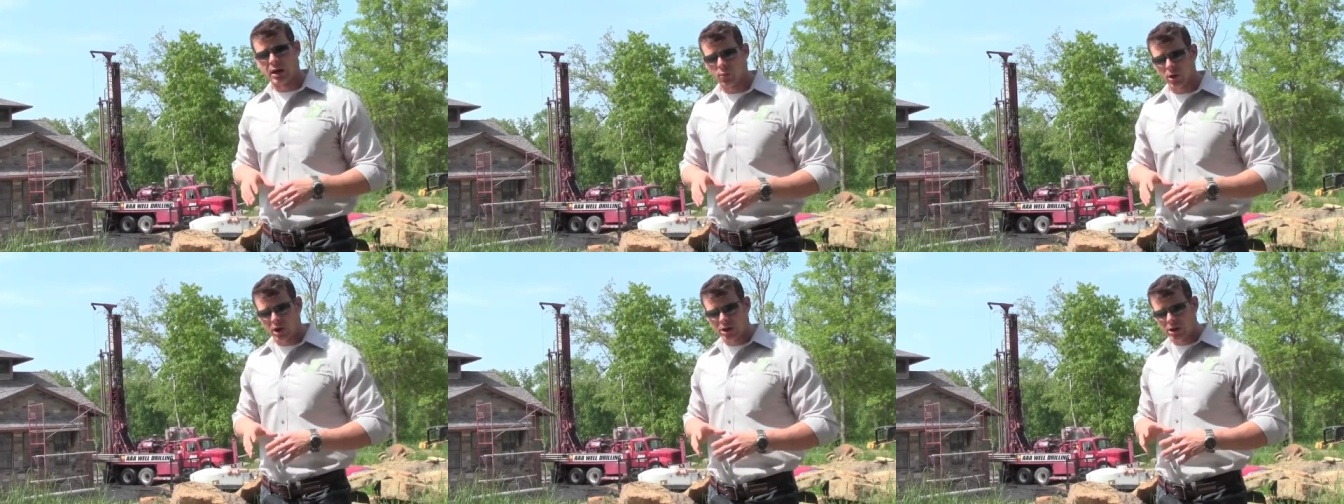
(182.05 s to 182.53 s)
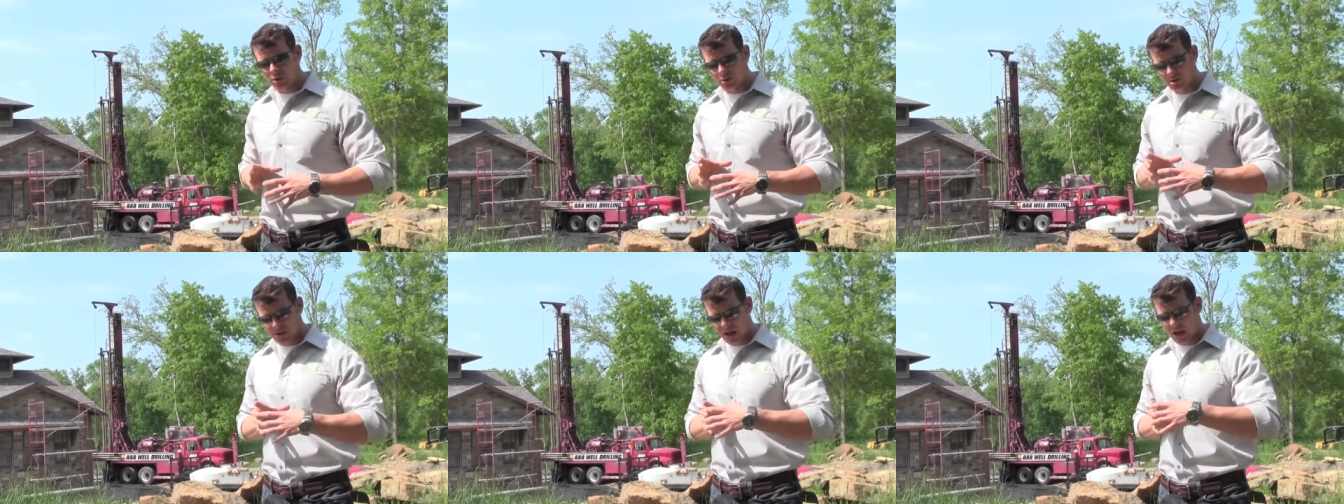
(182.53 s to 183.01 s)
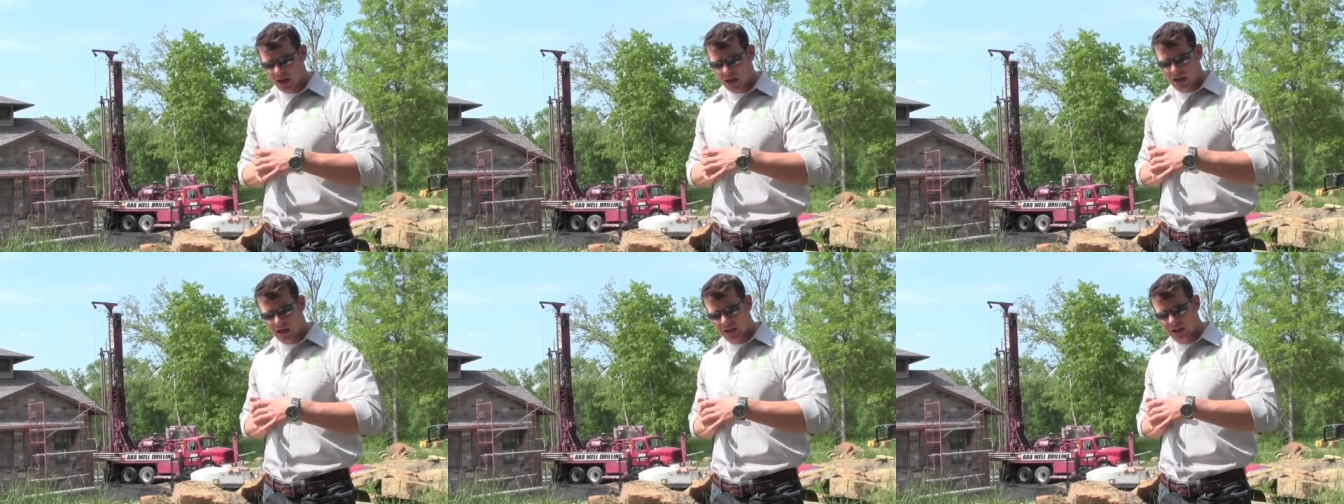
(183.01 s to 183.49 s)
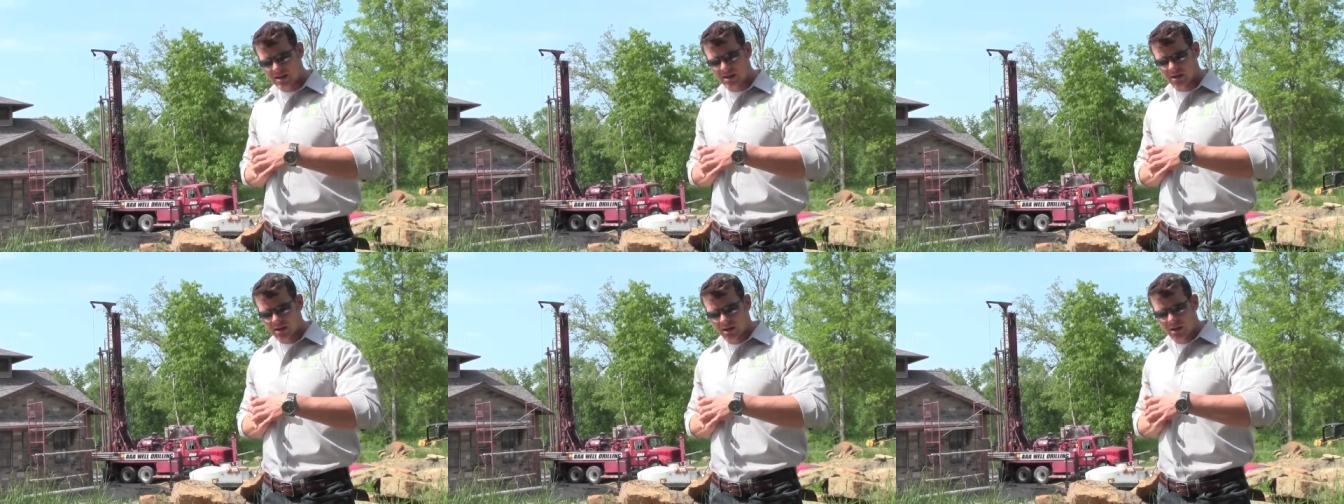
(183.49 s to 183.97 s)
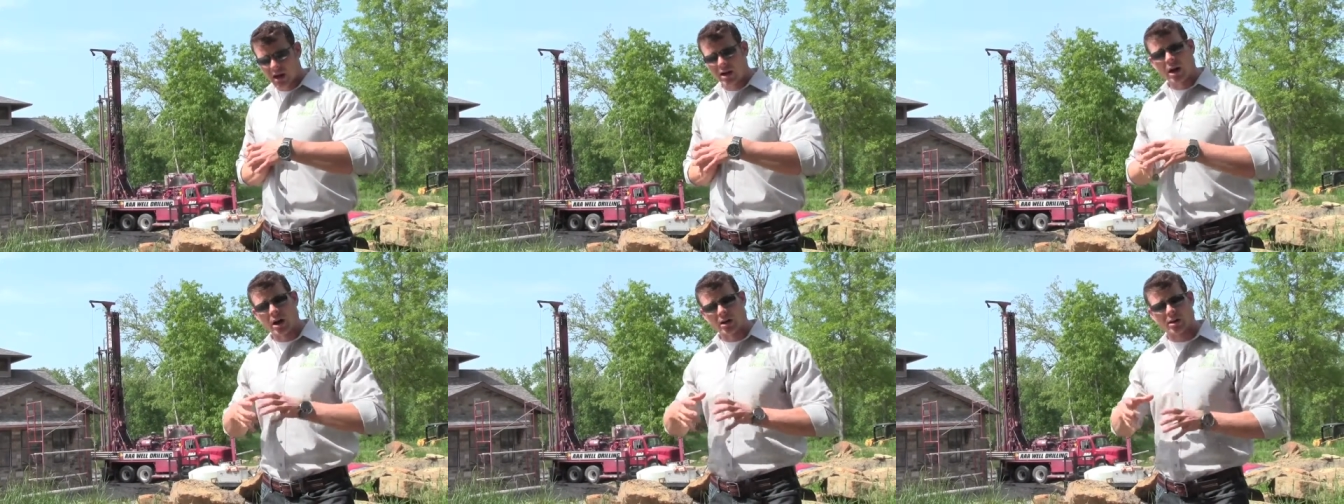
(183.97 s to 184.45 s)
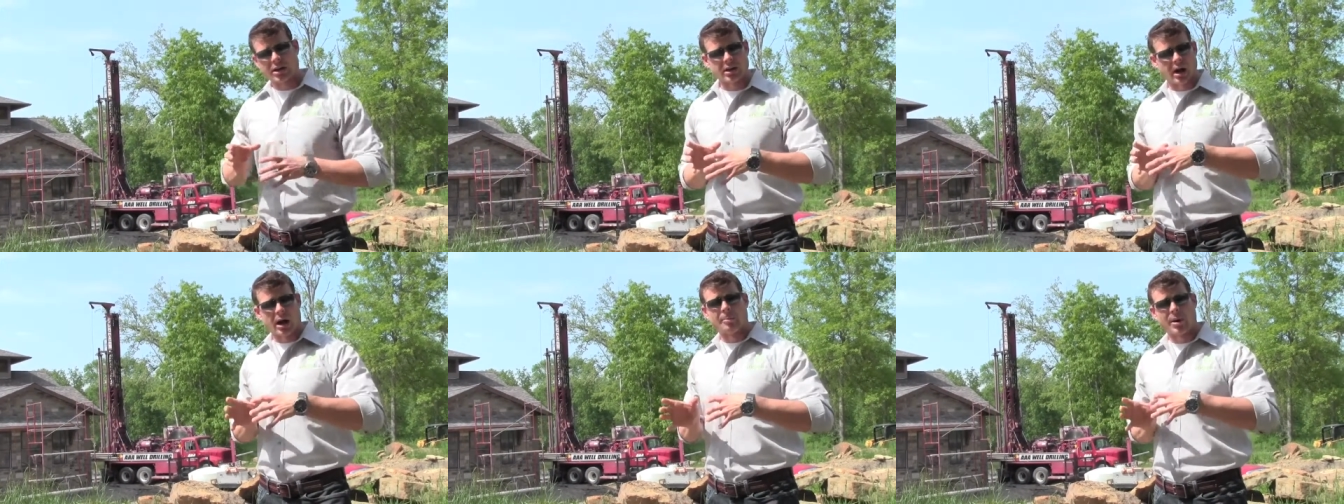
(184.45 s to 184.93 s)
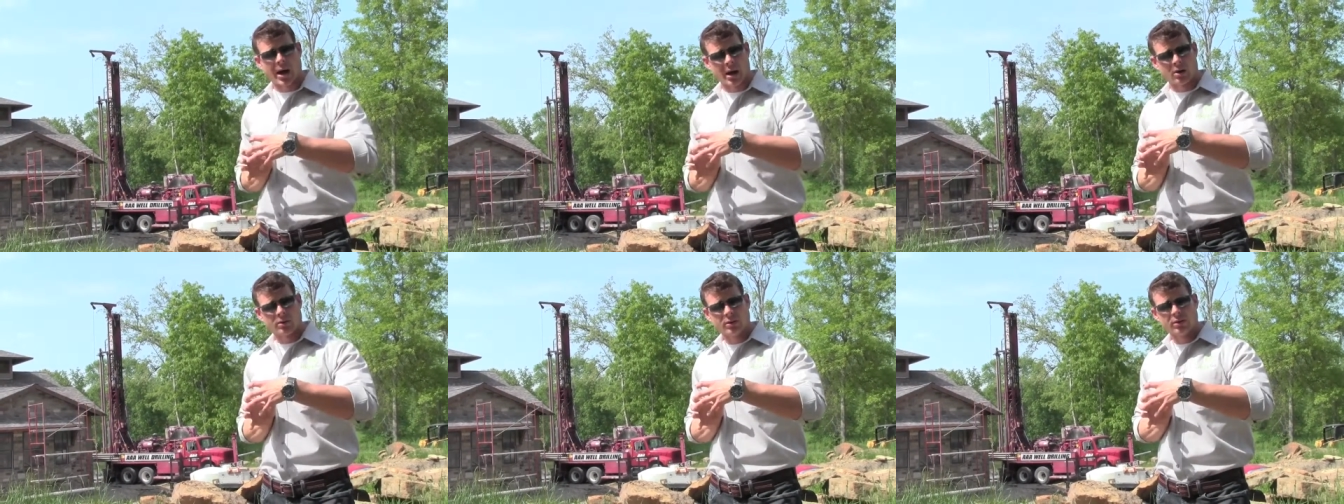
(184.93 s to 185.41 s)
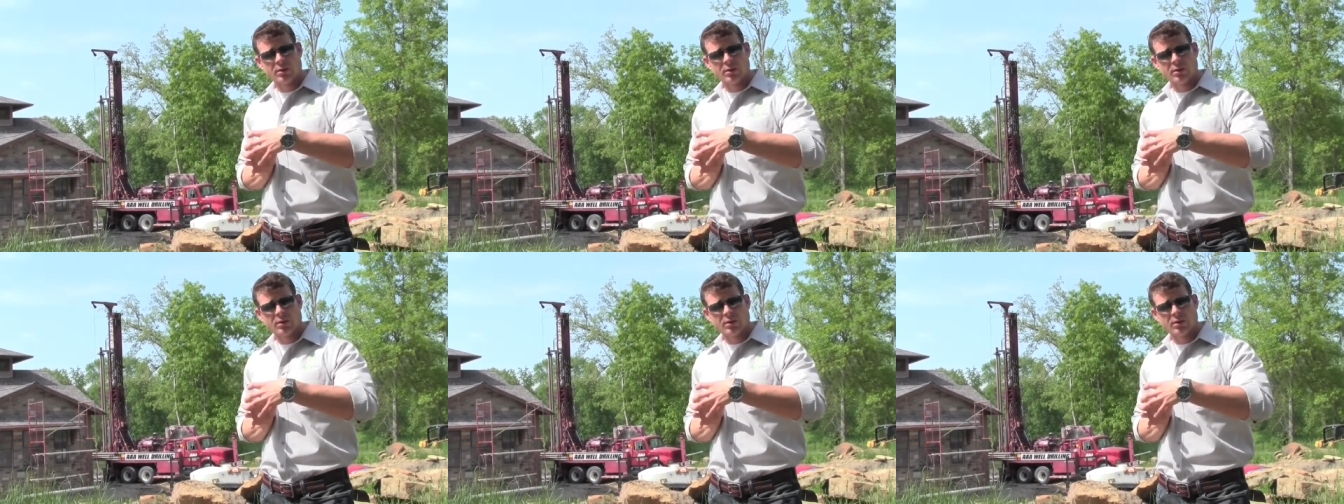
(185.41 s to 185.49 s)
and we're going to use a uh, concrete compound